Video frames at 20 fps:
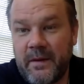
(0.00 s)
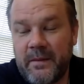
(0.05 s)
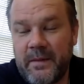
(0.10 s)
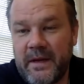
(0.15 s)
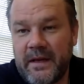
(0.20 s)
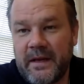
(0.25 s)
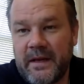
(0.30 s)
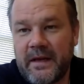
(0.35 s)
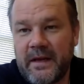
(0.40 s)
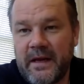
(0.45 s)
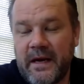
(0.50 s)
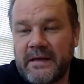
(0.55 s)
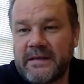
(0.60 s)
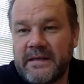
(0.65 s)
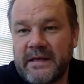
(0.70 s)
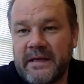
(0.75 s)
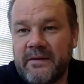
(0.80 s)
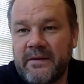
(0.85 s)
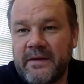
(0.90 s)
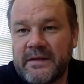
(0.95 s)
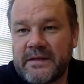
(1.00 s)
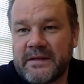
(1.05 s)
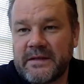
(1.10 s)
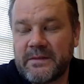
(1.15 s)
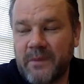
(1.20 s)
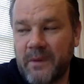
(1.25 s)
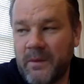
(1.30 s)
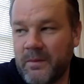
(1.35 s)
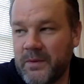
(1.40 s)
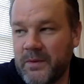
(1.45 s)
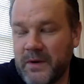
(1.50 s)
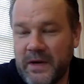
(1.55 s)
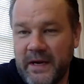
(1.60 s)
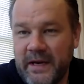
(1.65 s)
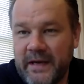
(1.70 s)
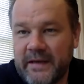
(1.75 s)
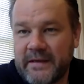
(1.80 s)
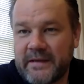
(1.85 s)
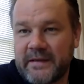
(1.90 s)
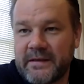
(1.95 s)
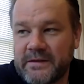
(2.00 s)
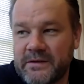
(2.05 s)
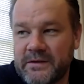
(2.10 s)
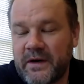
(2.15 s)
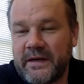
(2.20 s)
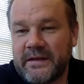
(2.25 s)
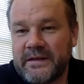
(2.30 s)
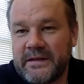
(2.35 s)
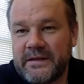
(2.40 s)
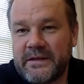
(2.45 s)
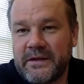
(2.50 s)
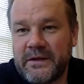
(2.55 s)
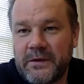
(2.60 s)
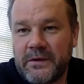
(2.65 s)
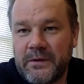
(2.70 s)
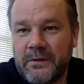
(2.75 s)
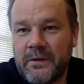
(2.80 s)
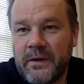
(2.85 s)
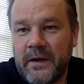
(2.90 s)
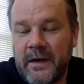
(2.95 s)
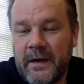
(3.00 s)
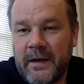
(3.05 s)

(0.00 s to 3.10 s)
I mean, the idea is what Booklick is trying to do